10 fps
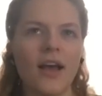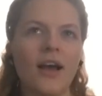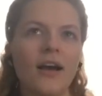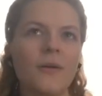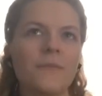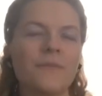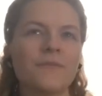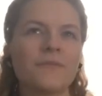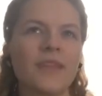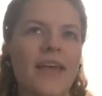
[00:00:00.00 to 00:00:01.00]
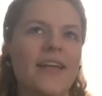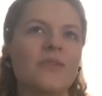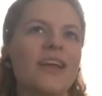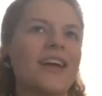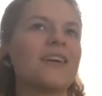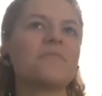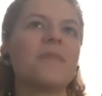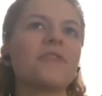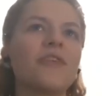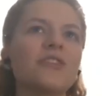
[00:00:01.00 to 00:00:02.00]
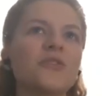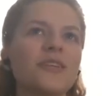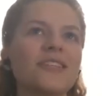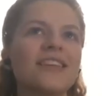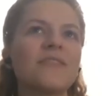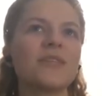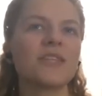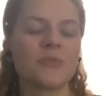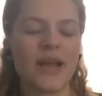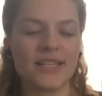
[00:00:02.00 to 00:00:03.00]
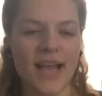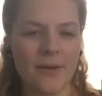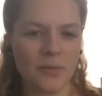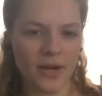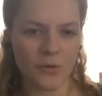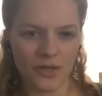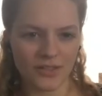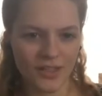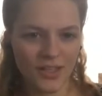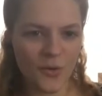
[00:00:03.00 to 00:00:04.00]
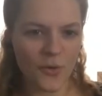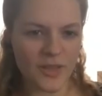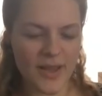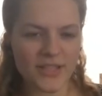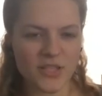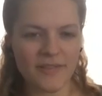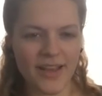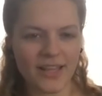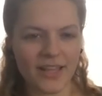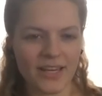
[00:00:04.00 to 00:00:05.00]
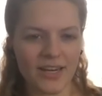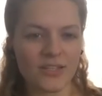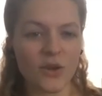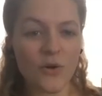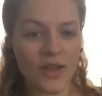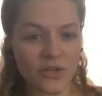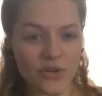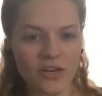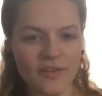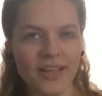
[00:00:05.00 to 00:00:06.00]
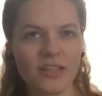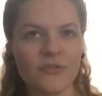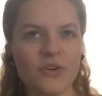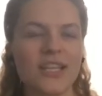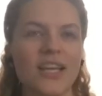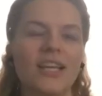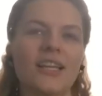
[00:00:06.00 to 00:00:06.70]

And that's why my friends always give me such a bad time about it when one of them has their violin and I say, "Oh, can I try your violin for a second?"